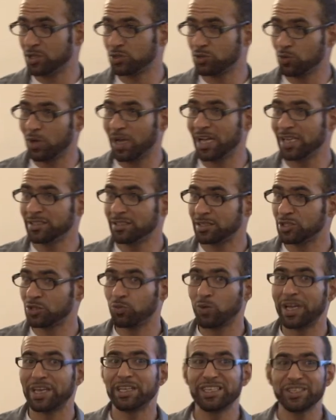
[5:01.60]

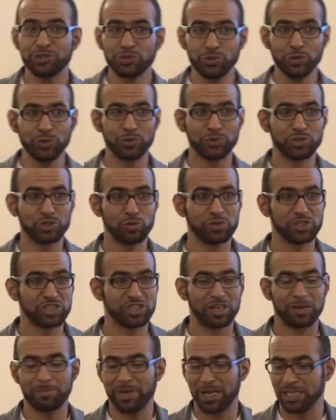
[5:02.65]
222
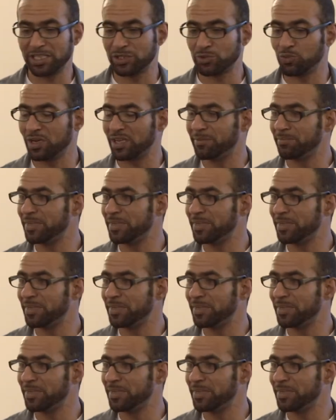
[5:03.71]
Jewish rabbis were